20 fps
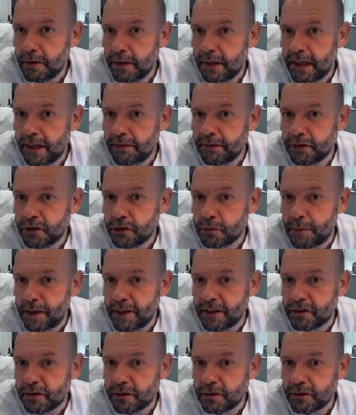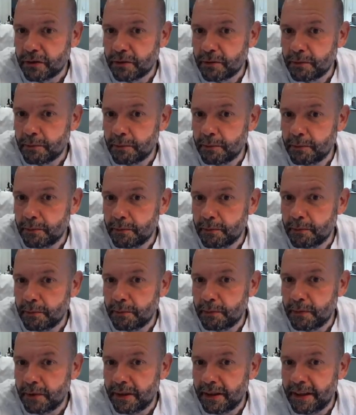if the space
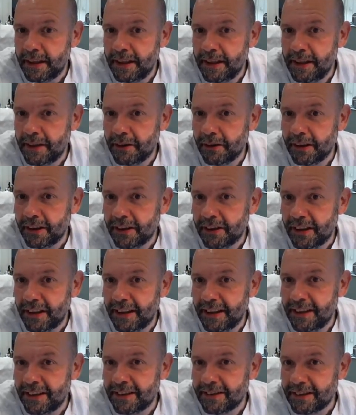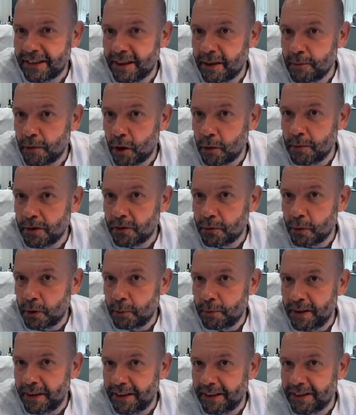here is in a moment will
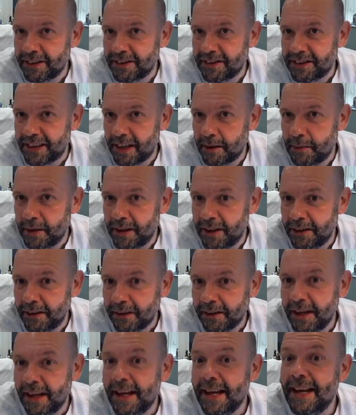be the same here,